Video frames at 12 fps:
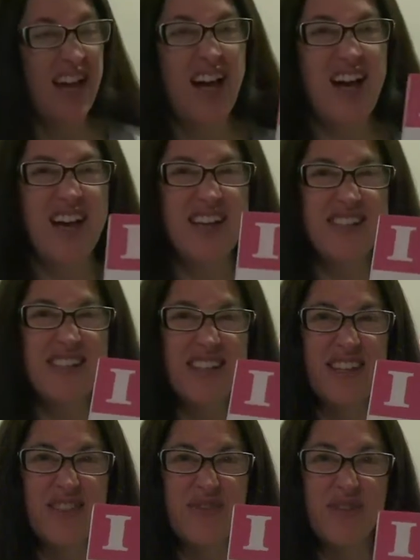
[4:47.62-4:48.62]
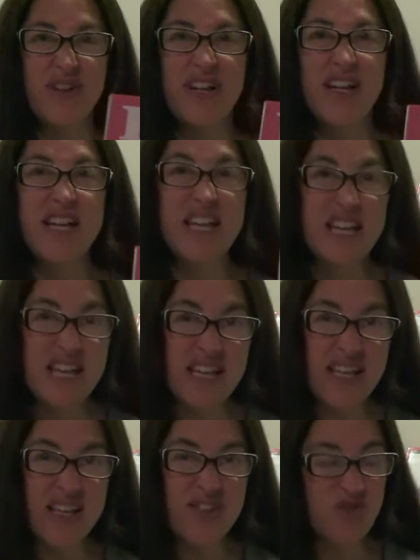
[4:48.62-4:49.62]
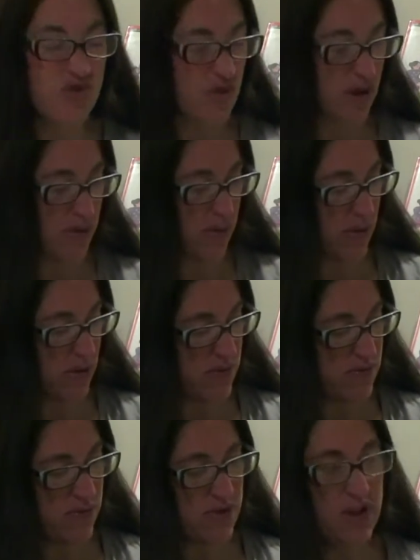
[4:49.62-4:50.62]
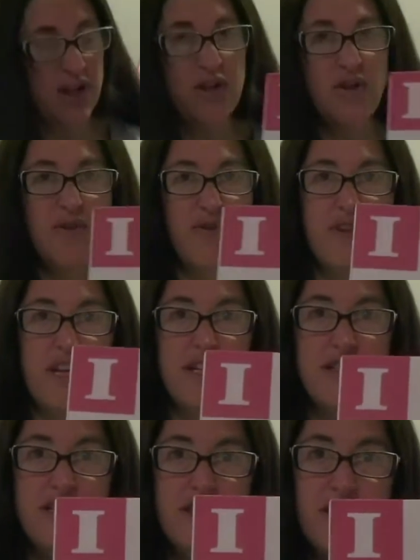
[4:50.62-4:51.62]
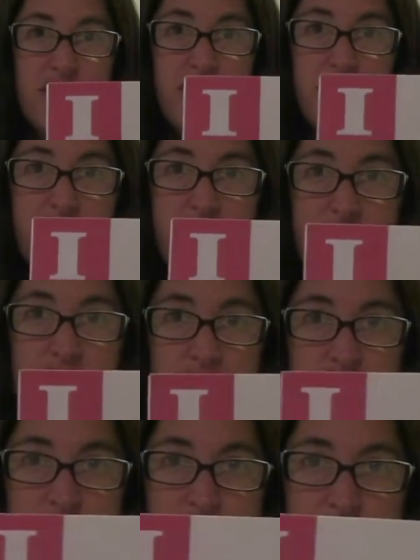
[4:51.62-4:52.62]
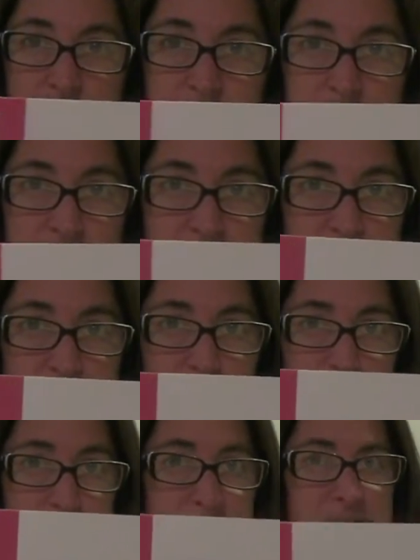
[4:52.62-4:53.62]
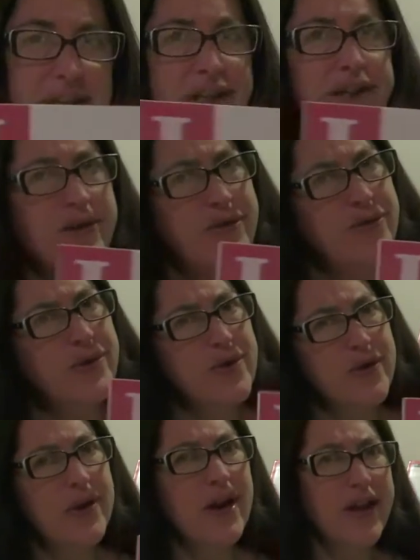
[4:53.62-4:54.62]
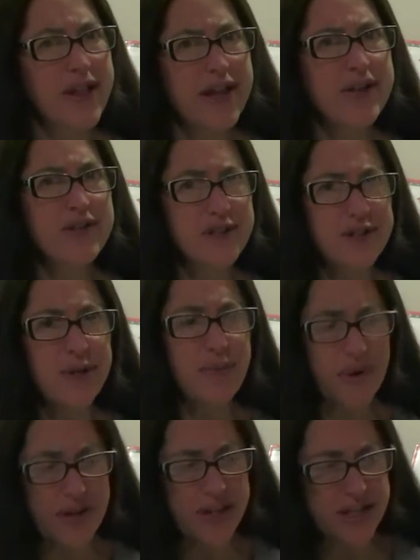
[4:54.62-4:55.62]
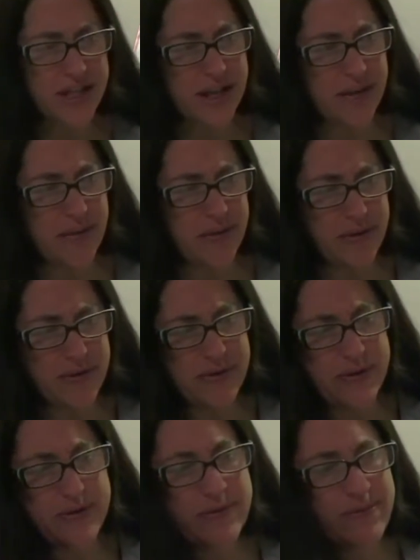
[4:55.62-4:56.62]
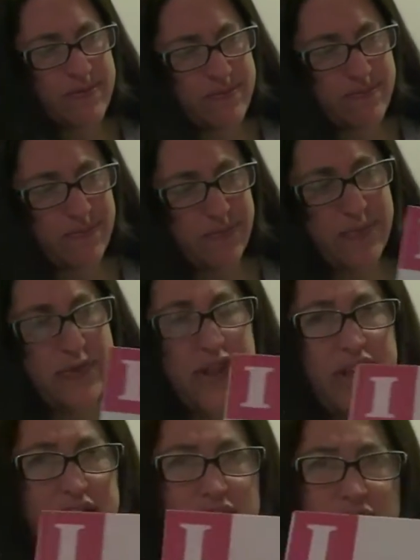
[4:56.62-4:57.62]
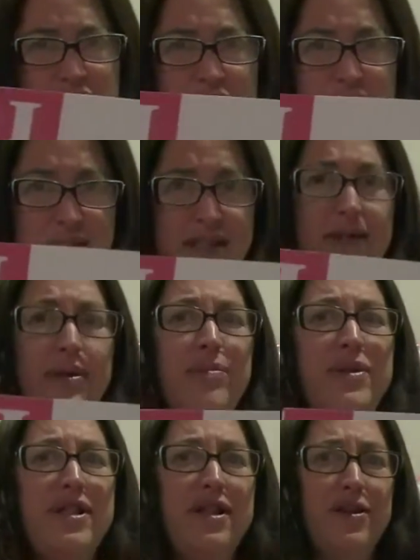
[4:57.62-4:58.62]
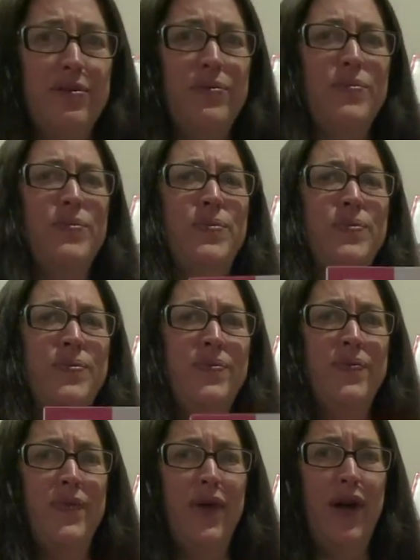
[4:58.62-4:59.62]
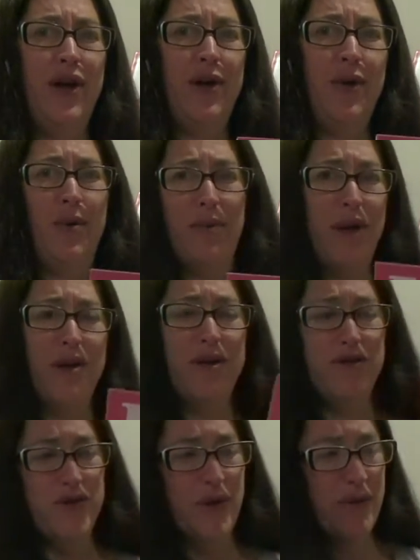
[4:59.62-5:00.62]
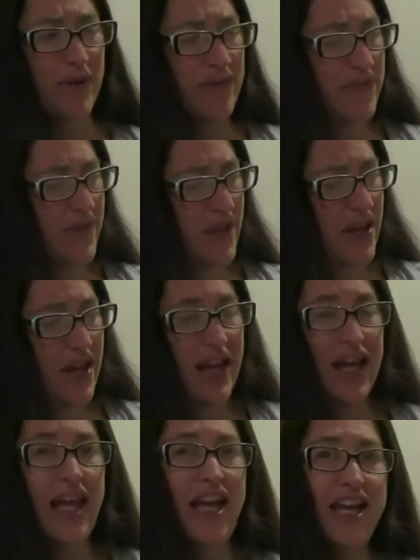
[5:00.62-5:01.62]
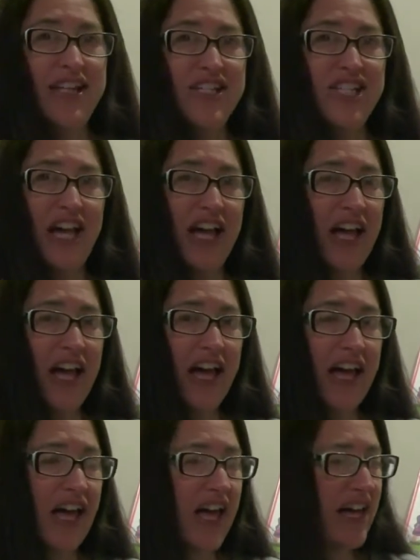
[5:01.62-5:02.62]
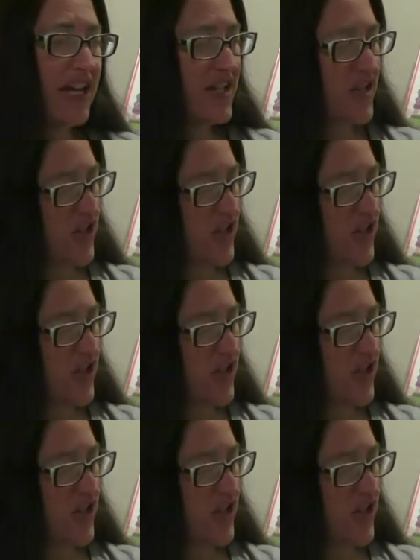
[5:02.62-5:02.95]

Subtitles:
I stands for in trouble. Look at her face. She's looking at the puppy like, you know you're not allowed to jump on the table. And he looks a little bit like, I know I'm getting in trouble. H-I-J.